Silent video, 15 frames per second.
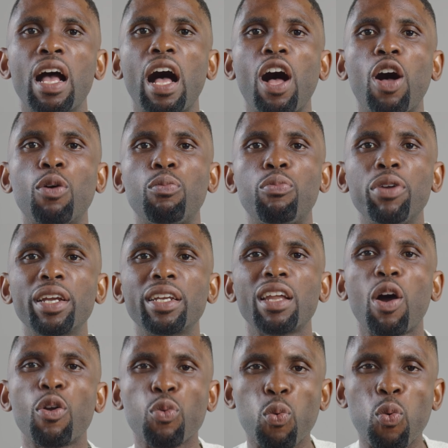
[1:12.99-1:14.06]
I'll break
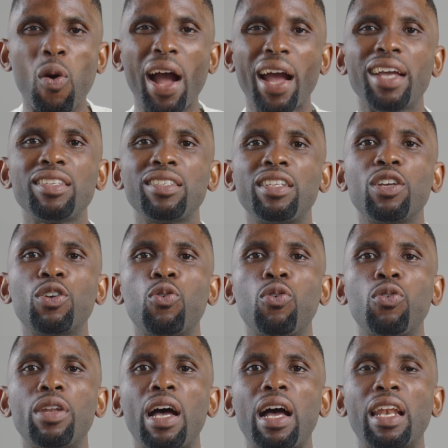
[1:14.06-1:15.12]
down why
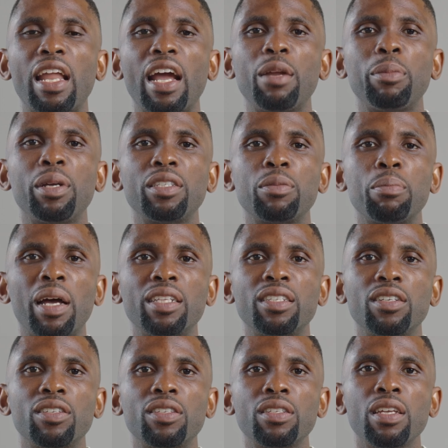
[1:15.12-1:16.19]
stakeholder alignment
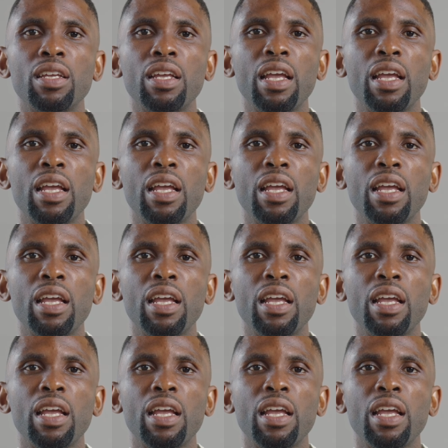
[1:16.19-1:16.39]
matters